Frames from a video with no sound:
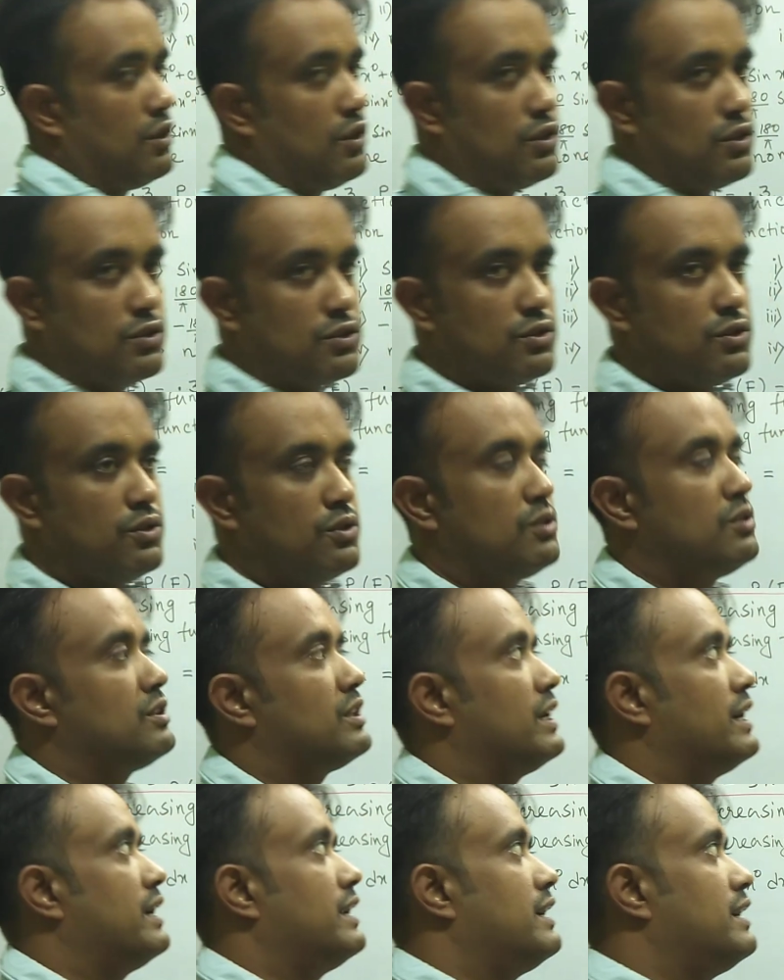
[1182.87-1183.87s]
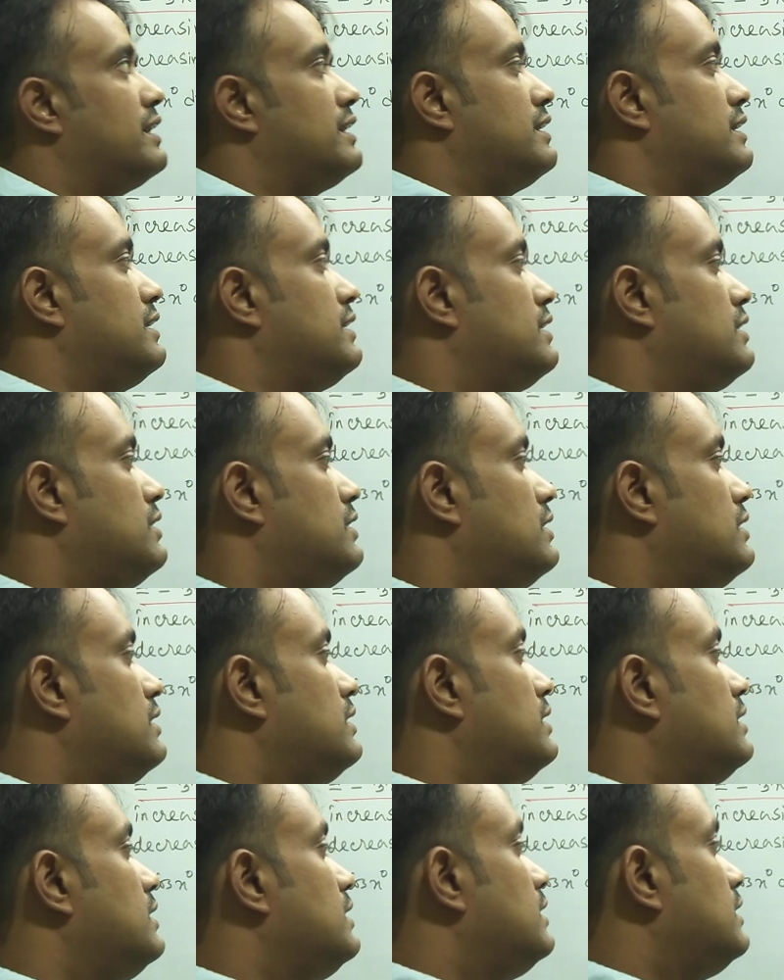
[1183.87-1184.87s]
So there are
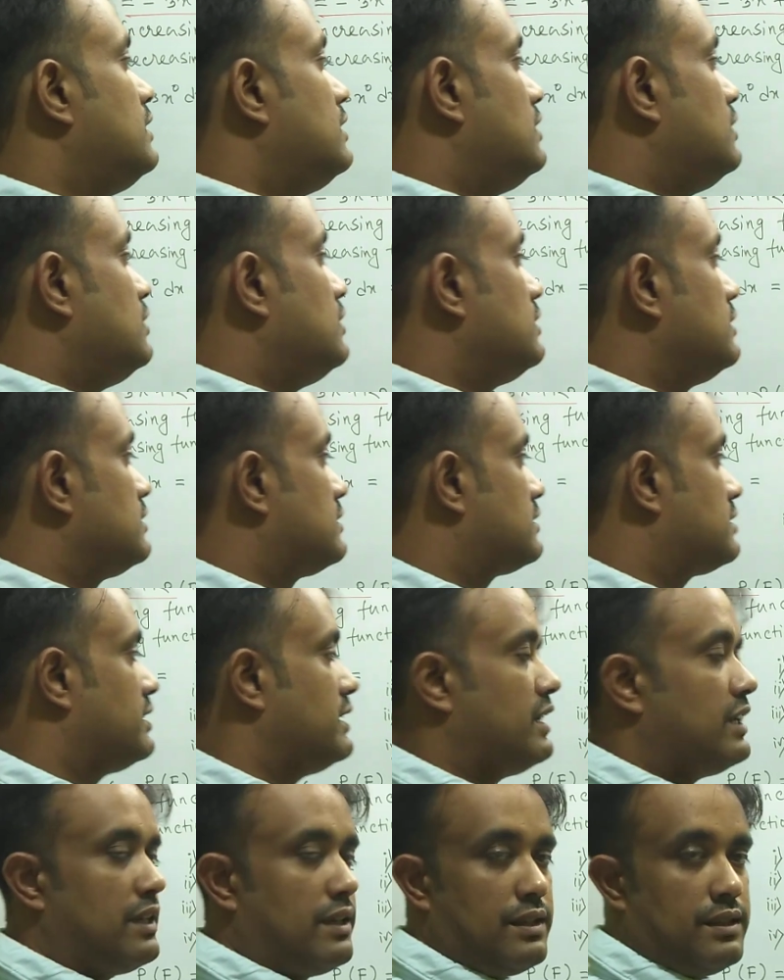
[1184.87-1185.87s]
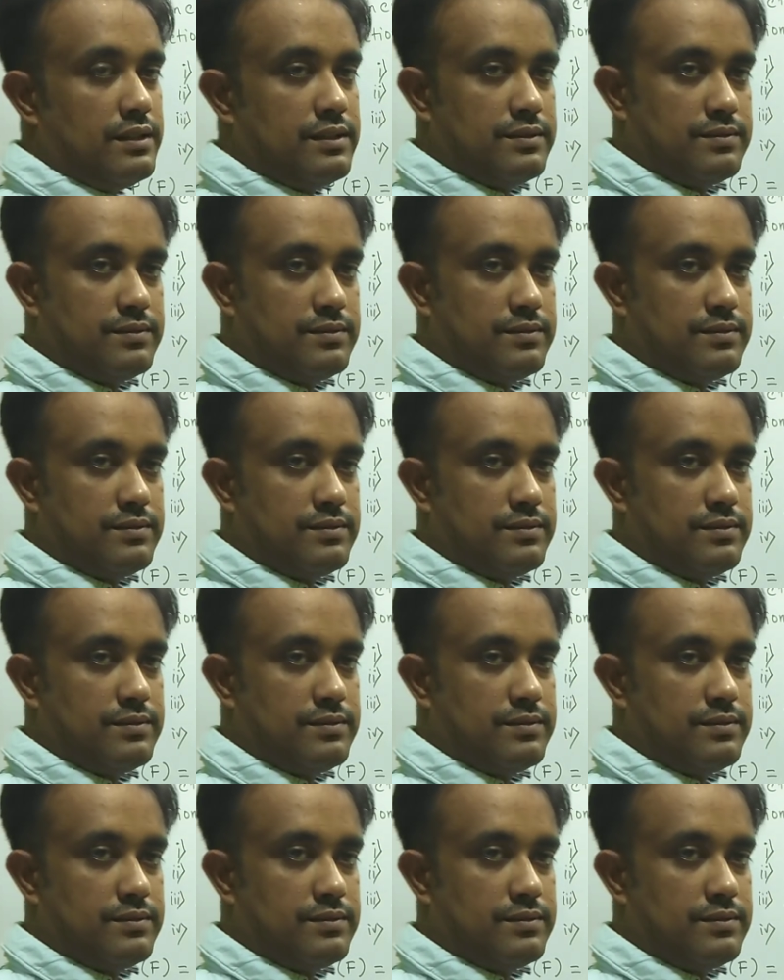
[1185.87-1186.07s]
3